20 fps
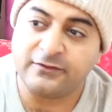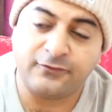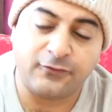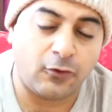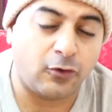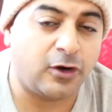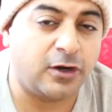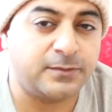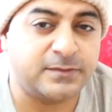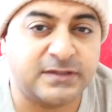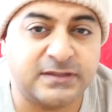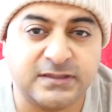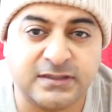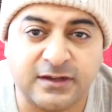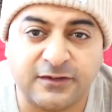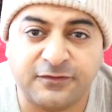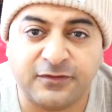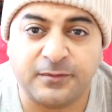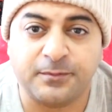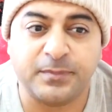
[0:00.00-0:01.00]
forums and
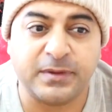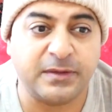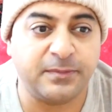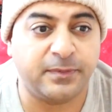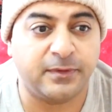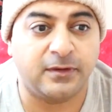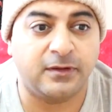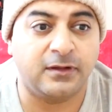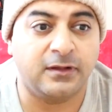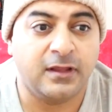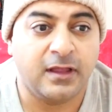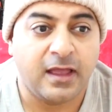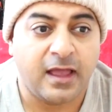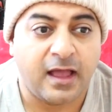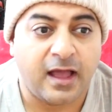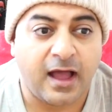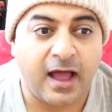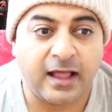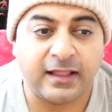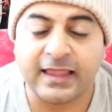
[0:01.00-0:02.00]
stuff from people,
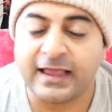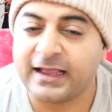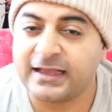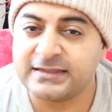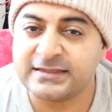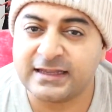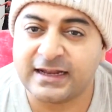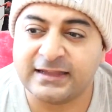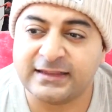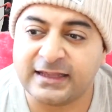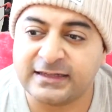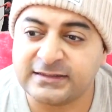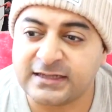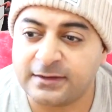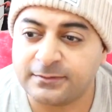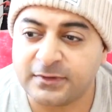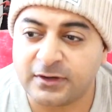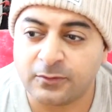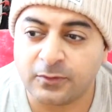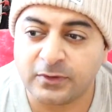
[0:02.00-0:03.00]
like I said, at that
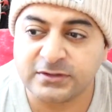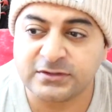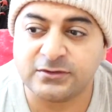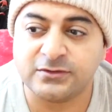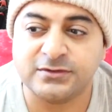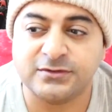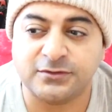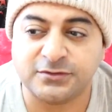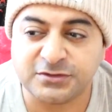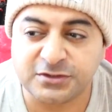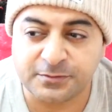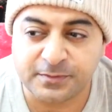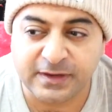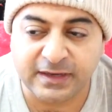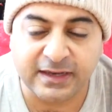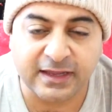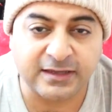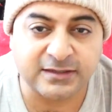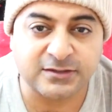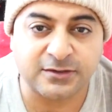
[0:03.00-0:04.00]
time there was no social
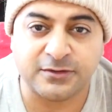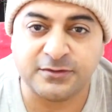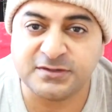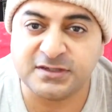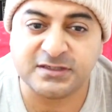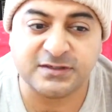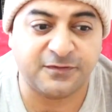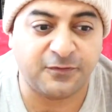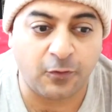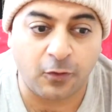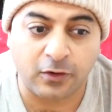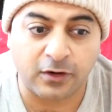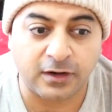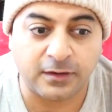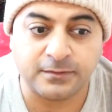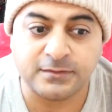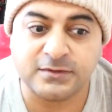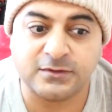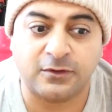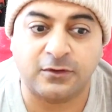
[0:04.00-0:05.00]
media, so it was just
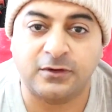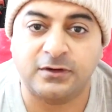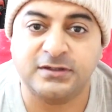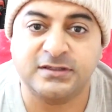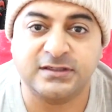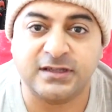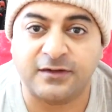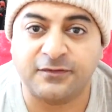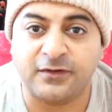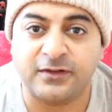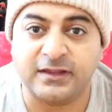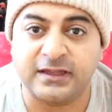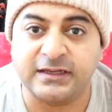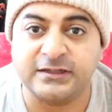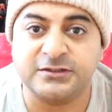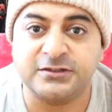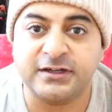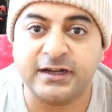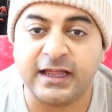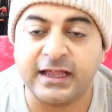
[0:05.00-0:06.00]
forums or stuff on the
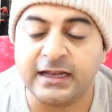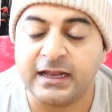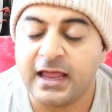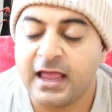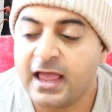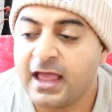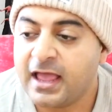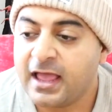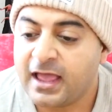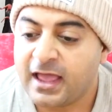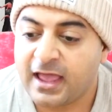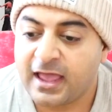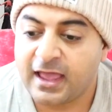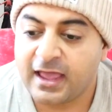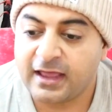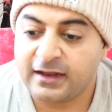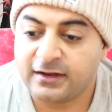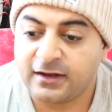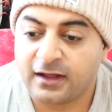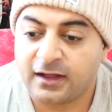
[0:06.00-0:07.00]
internet.
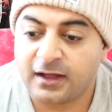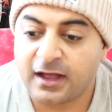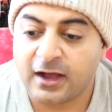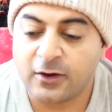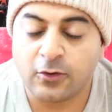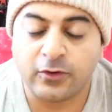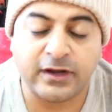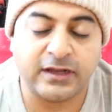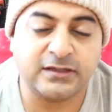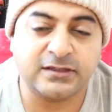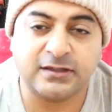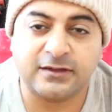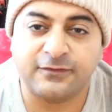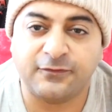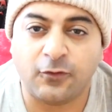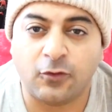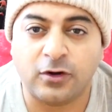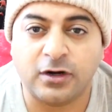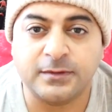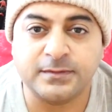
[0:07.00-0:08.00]
And according to the
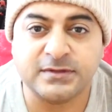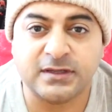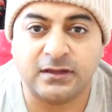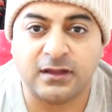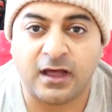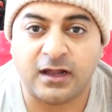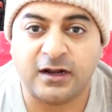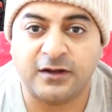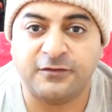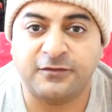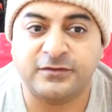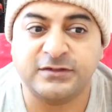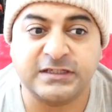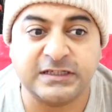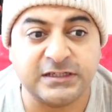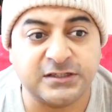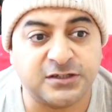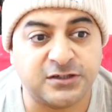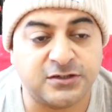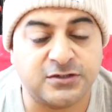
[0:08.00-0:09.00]
forums, a lot of
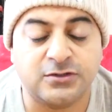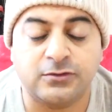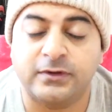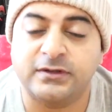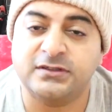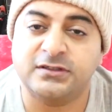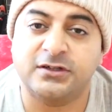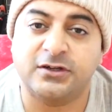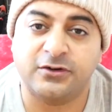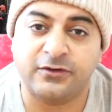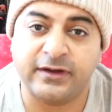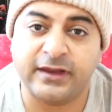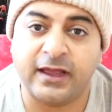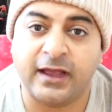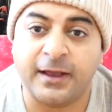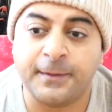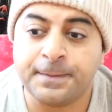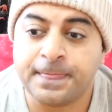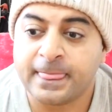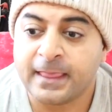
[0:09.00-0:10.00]
teachers who went to
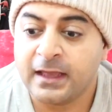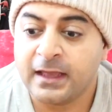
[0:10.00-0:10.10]
Korea,